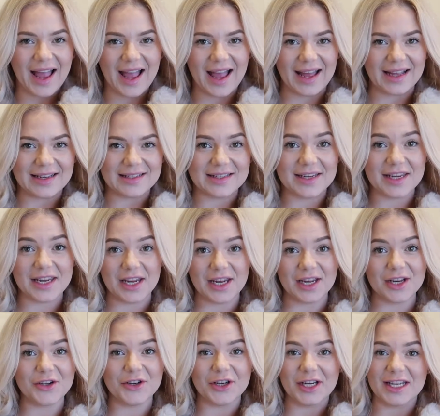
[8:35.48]
and
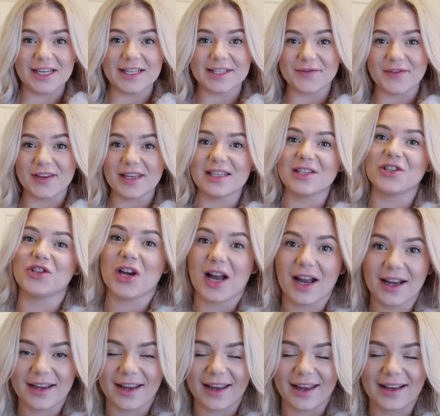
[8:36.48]
here is the
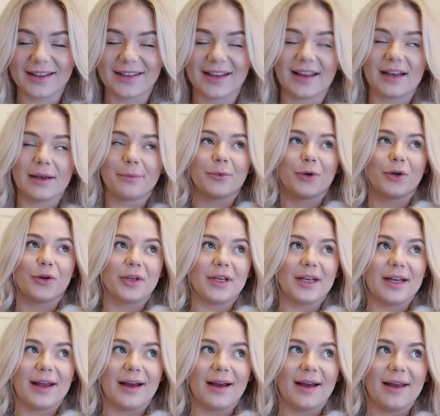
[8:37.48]
jacket and i'm not gonna
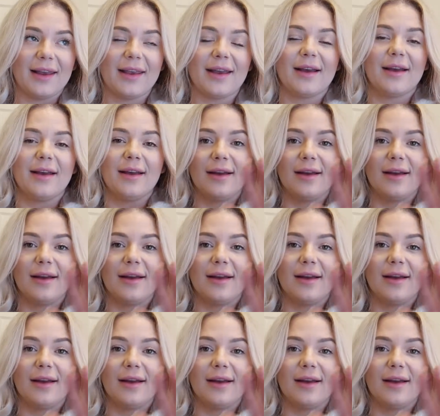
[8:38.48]
lie